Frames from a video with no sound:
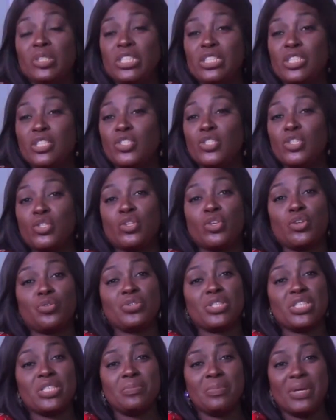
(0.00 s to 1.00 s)
the
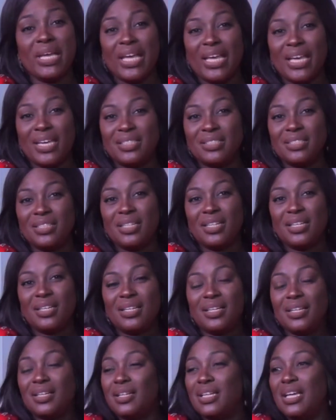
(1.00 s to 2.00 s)
security man.
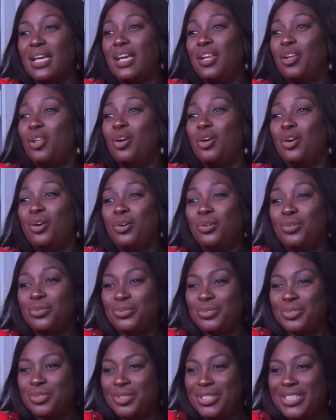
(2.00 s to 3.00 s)
Hello,
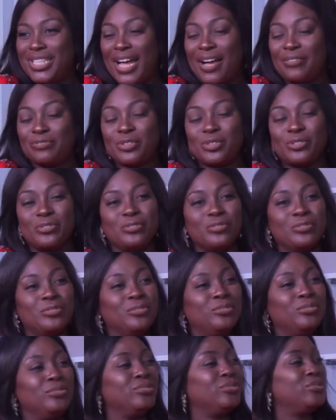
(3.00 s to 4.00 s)
good afternoon.